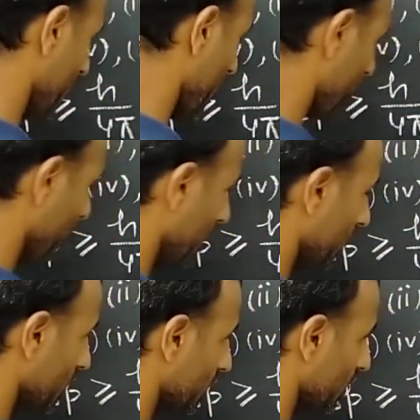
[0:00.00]
that
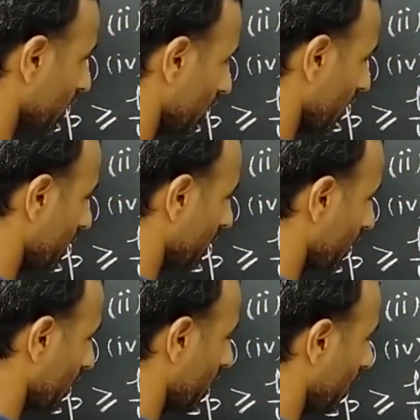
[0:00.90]
means
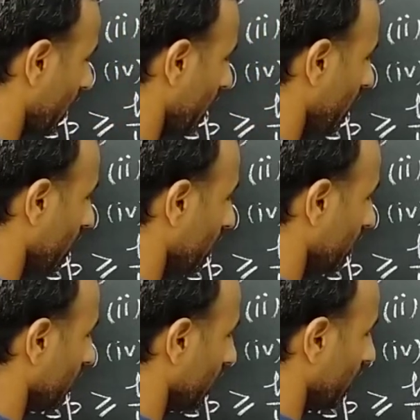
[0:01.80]
delta T
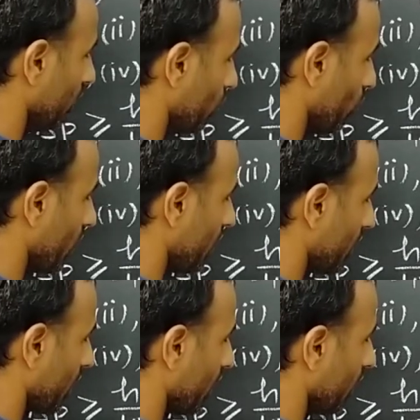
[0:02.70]
into
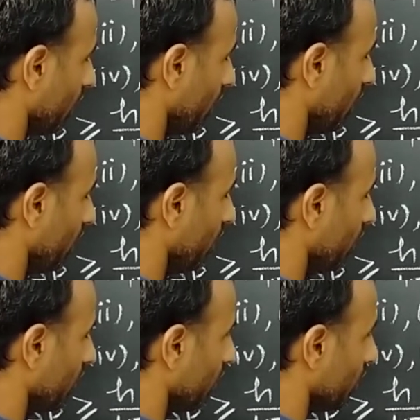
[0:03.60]
delta E
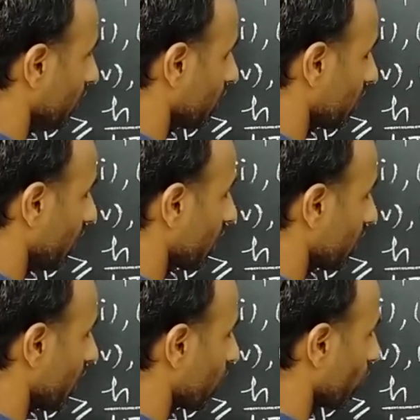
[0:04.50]
is greater
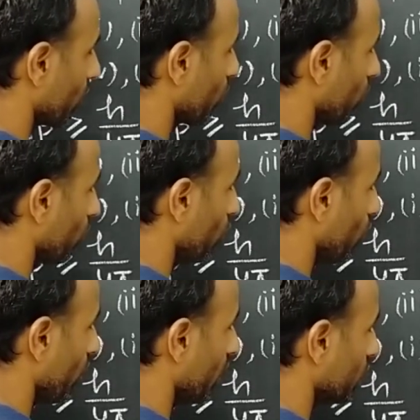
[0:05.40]
than or equal
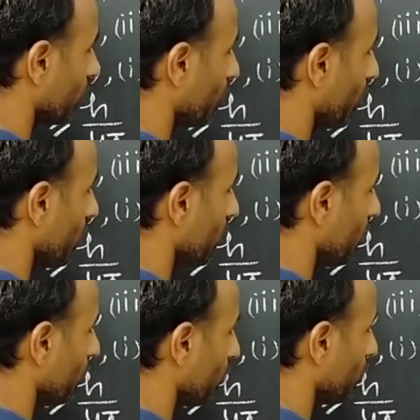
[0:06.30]
to h upon
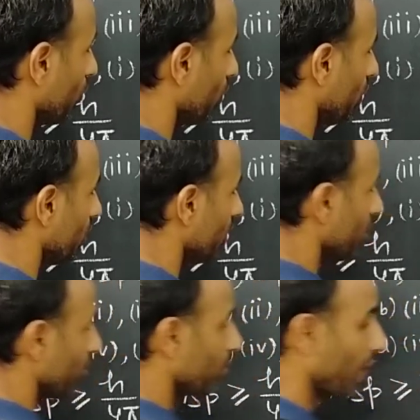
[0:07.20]
4
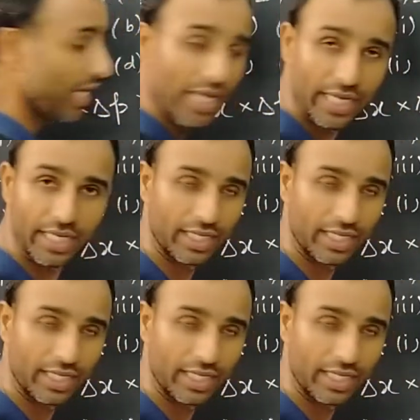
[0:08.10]
pi,